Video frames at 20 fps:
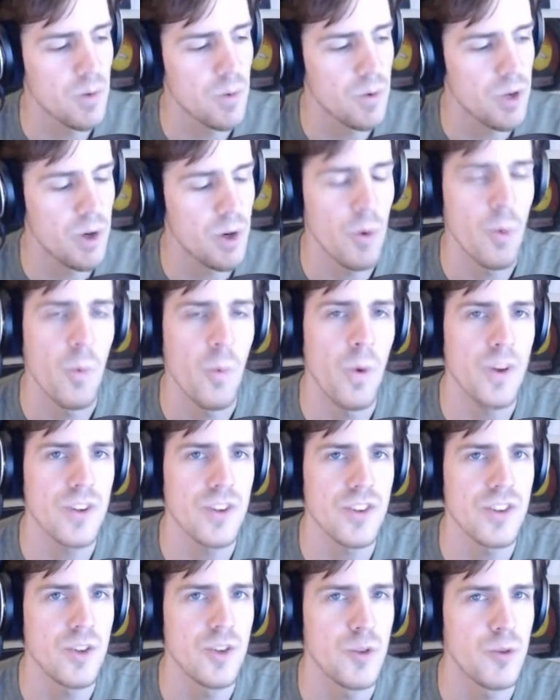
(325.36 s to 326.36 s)
you know,
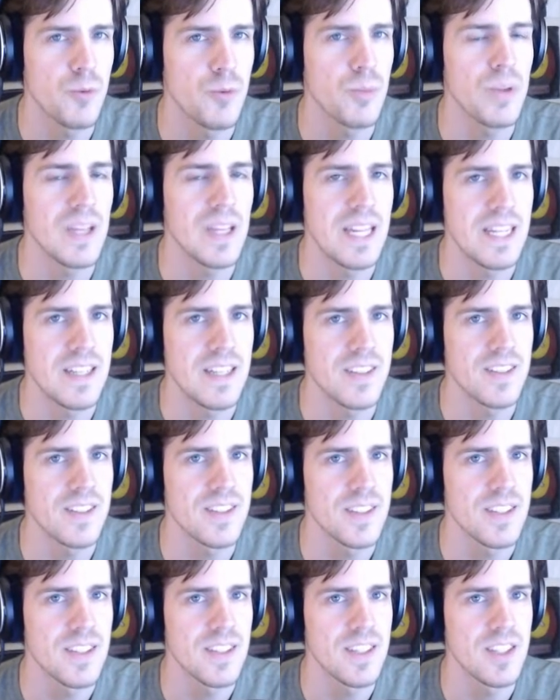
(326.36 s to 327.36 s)
once you've played it,
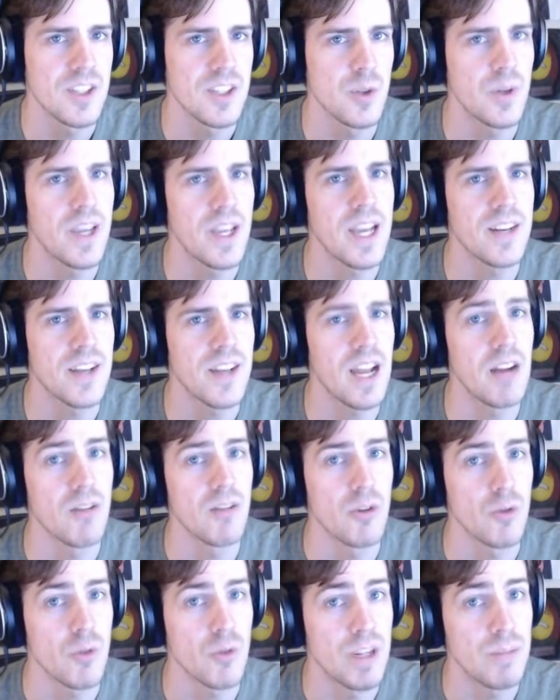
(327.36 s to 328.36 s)
you can't
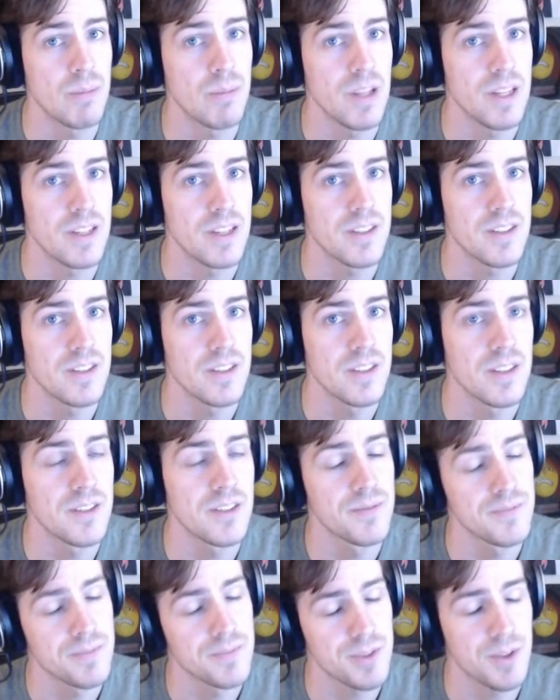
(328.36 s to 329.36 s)
ever replay it.
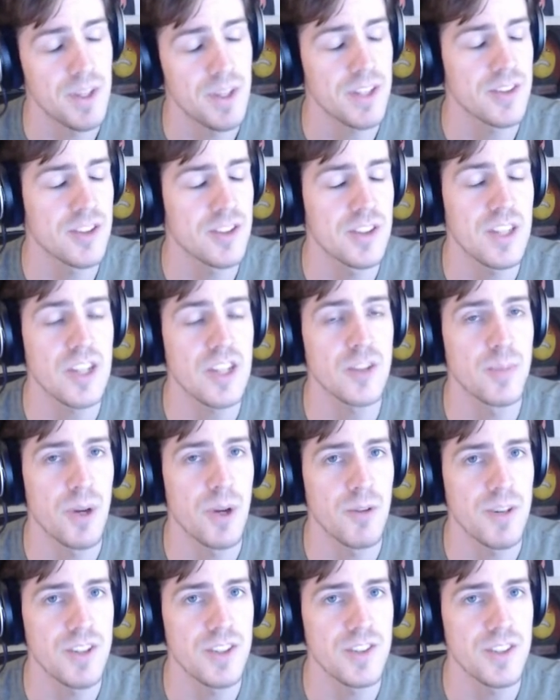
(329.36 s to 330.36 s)
So that's
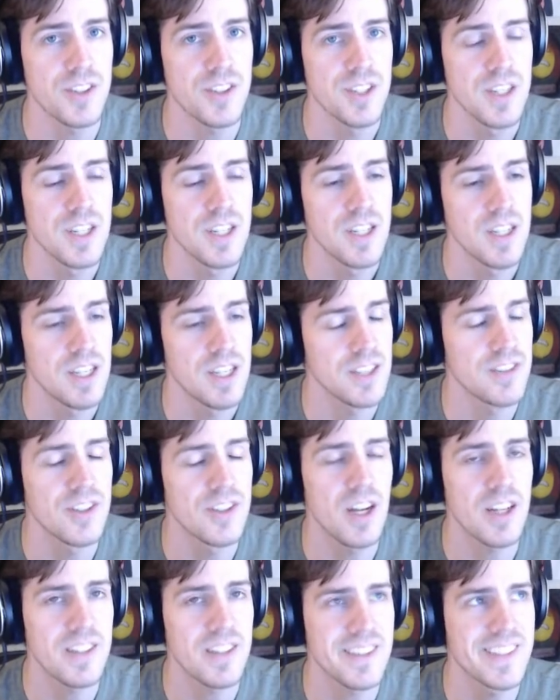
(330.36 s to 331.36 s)
Spellraiser. It's
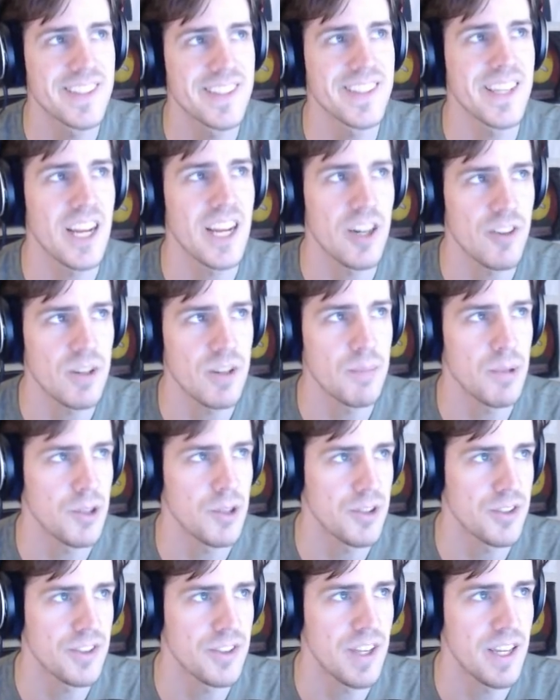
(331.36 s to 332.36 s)
not scary
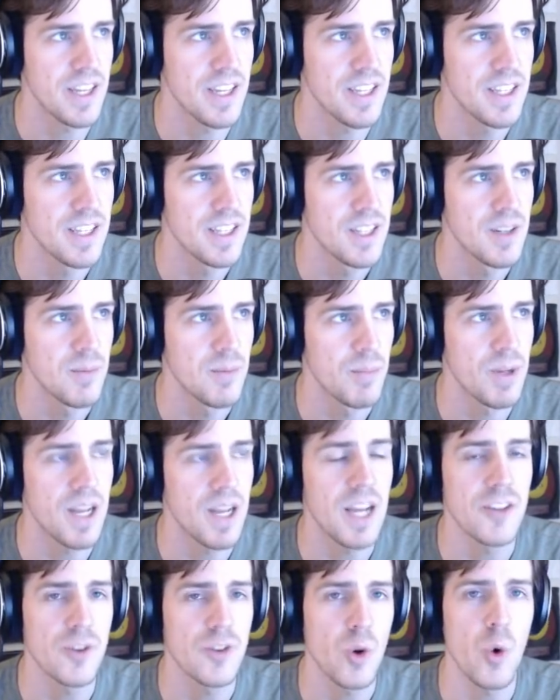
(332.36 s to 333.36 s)
per se, but it
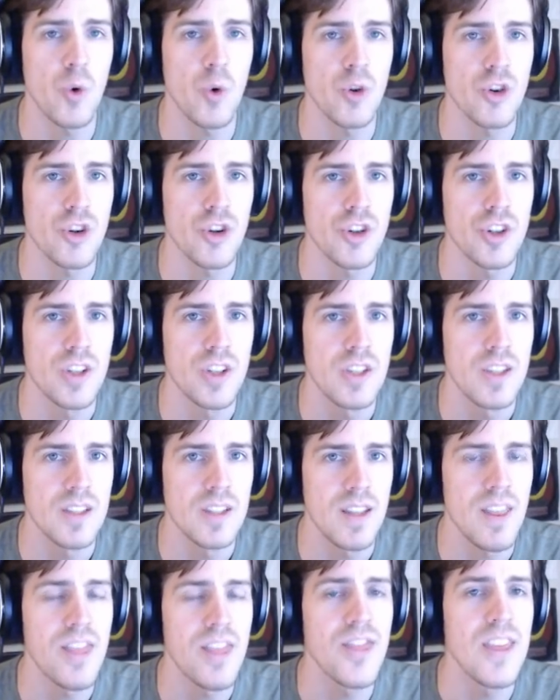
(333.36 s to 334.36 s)
has horror
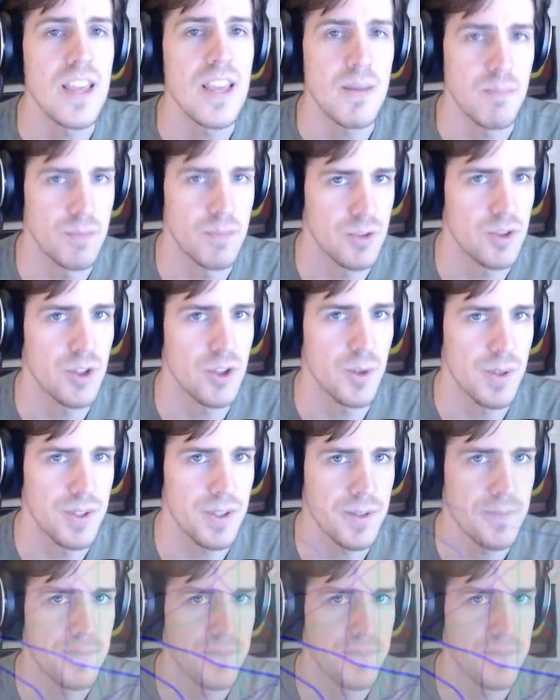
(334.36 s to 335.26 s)
themes to it.